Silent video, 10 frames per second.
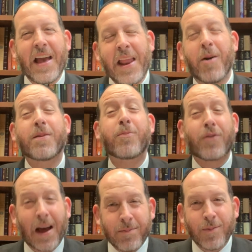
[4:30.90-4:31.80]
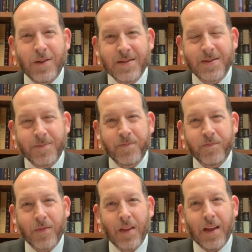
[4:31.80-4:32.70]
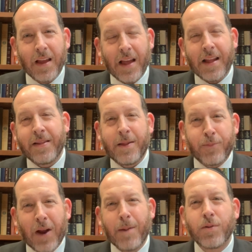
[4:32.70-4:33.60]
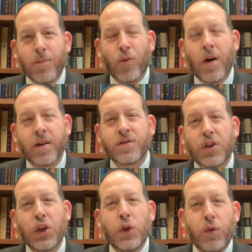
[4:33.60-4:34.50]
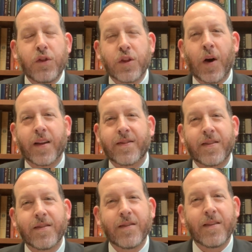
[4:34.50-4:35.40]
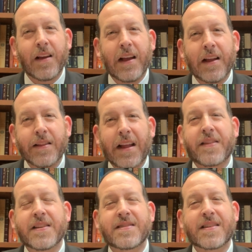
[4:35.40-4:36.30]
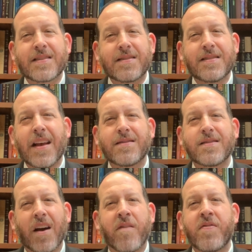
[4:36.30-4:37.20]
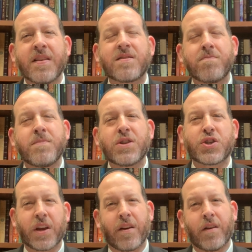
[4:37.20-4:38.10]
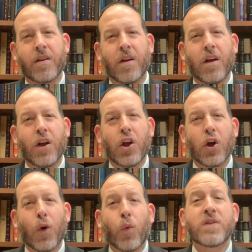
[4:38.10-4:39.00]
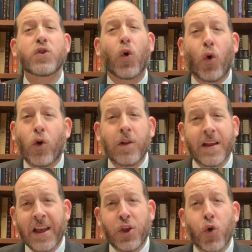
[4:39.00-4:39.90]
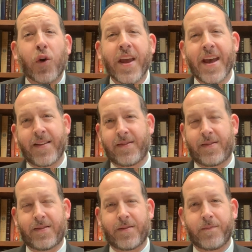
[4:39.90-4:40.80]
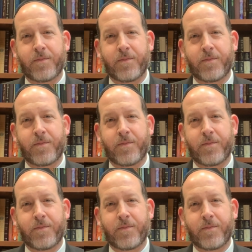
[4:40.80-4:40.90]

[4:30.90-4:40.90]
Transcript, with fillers: You know what the problem was? The problem was you thought that the success of this mission was all in your hands.